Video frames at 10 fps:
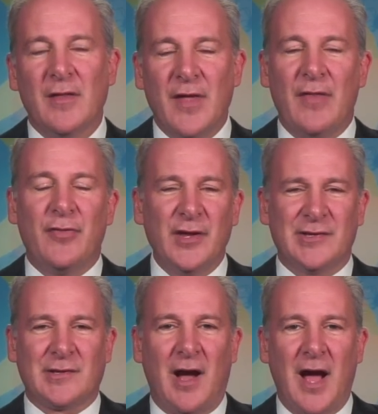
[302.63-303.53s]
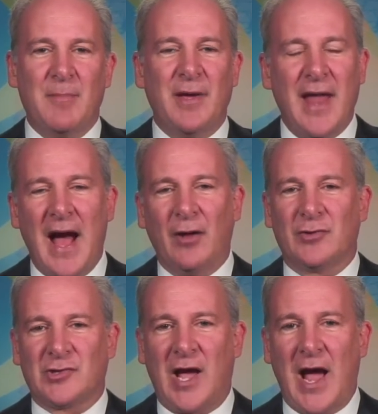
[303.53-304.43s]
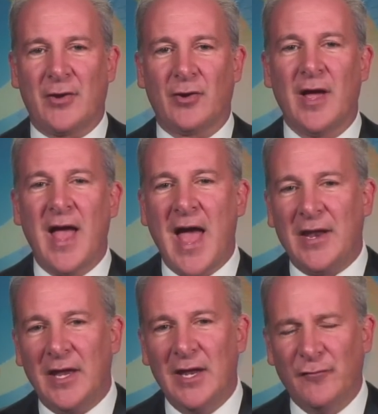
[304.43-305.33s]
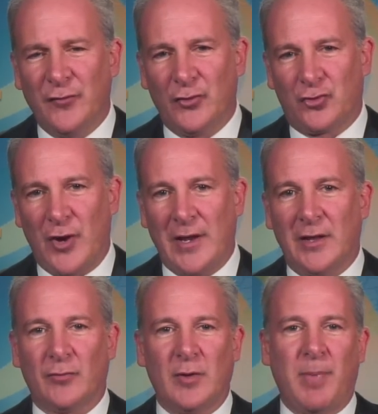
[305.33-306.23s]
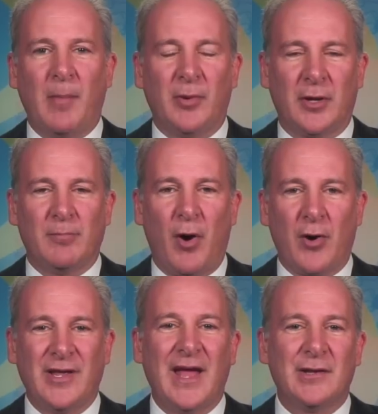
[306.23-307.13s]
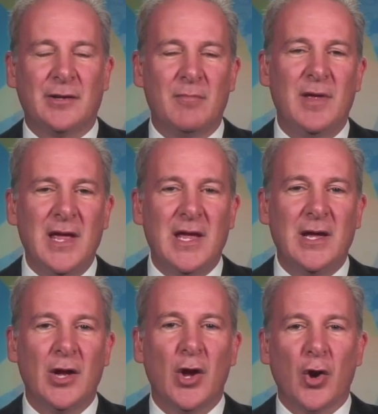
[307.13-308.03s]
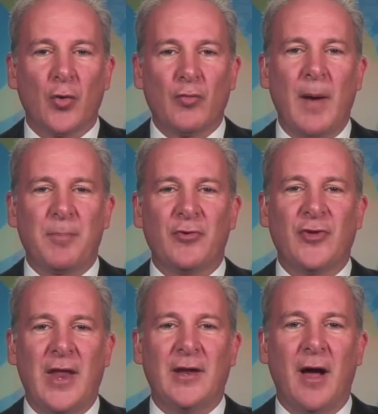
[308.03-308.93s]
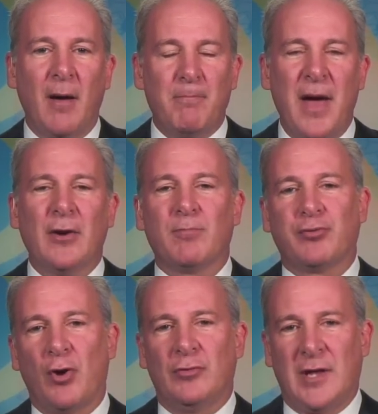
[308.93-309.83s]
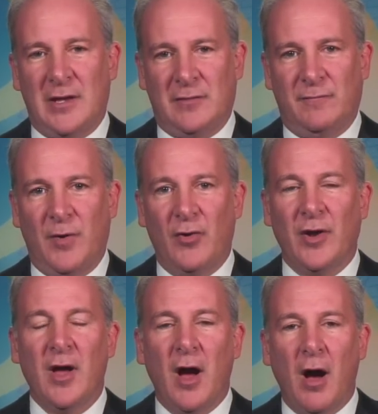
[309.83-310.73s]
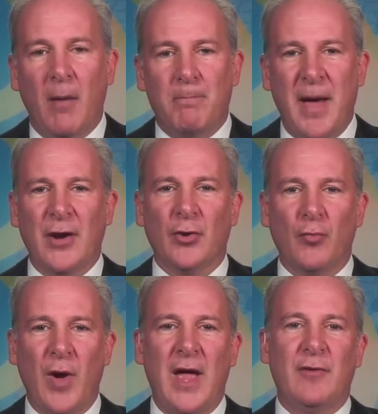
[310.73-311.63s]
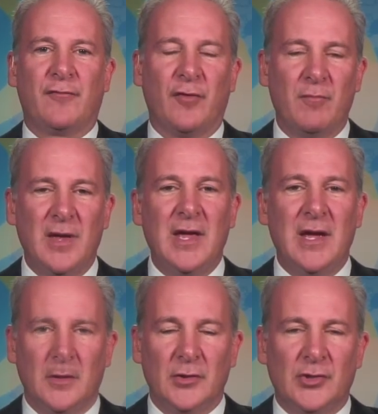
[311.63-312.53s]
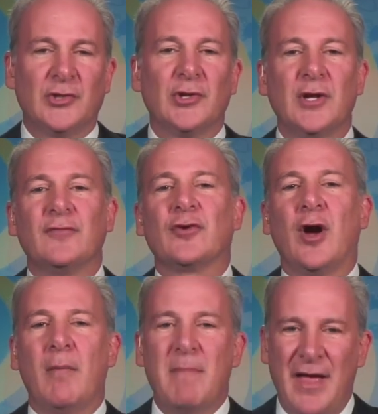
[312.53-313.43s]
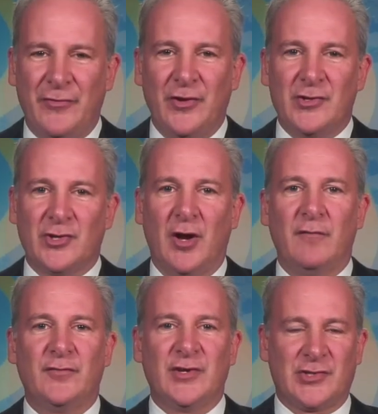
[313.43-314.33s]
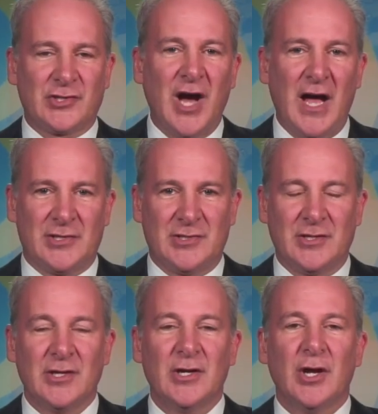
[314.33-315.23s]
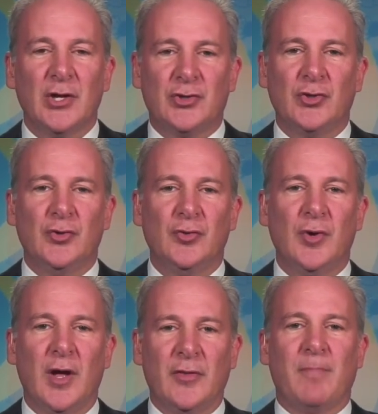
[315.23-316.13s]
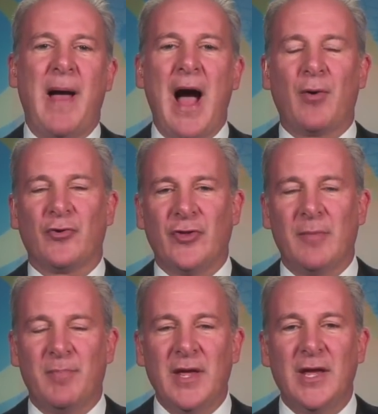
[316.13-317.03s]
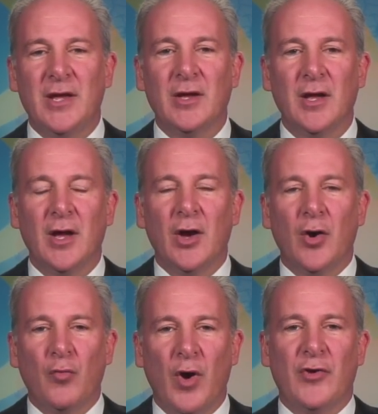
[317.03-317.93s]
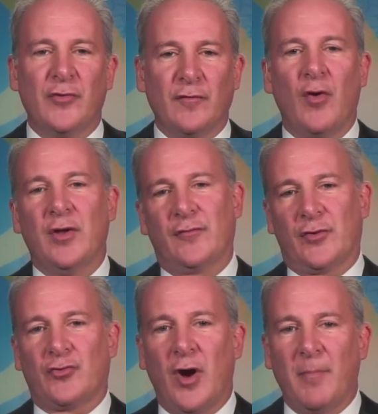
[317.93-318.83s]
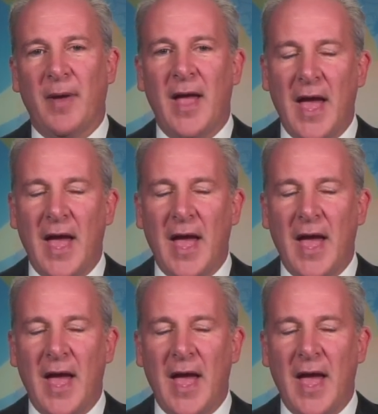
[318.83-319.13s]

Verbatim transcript: That this time an outsider had infiltrated the Republican Party and to me represented a better protest vote, a better way for me to deliver a message of disgust to the powers that be was voting for Trump.